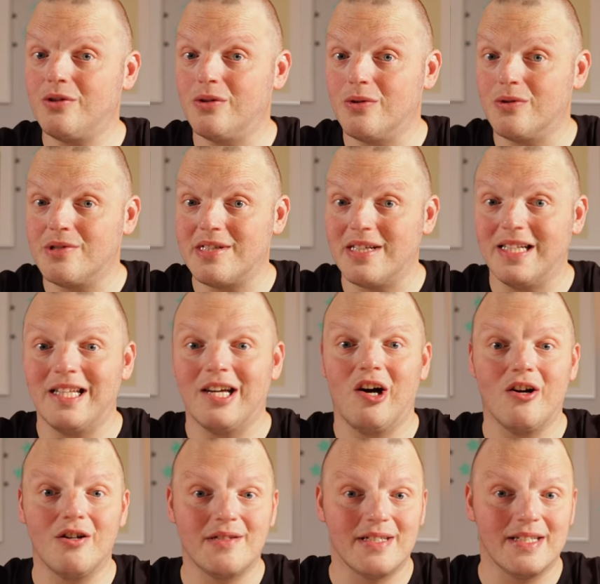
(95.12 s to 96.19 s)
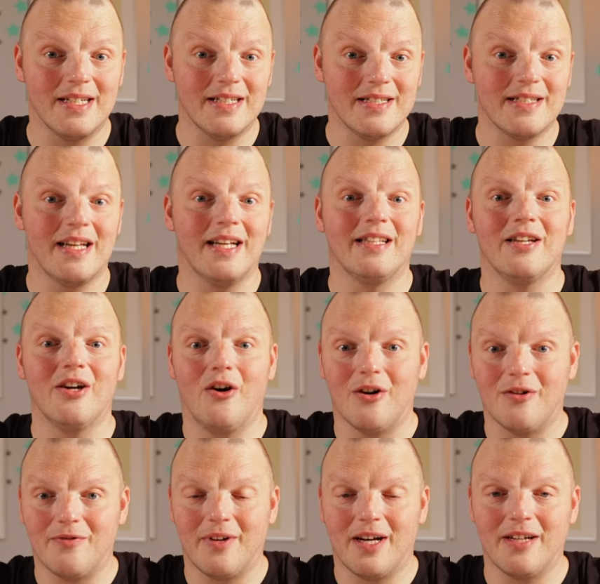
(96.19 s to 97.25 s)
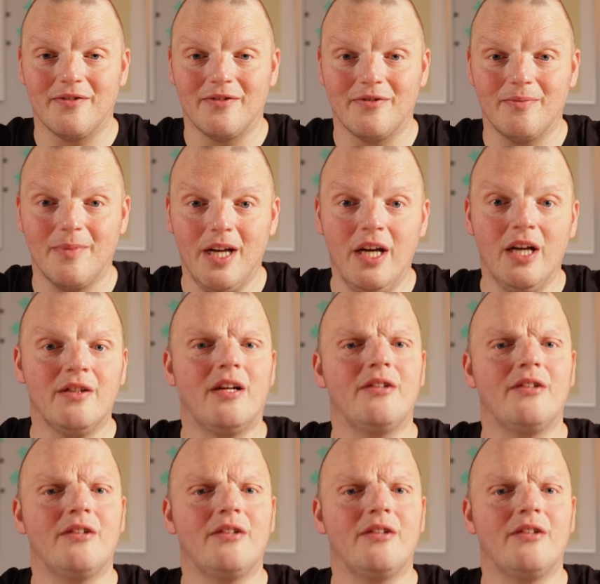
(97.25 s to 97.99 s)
used in the R6 and the R5.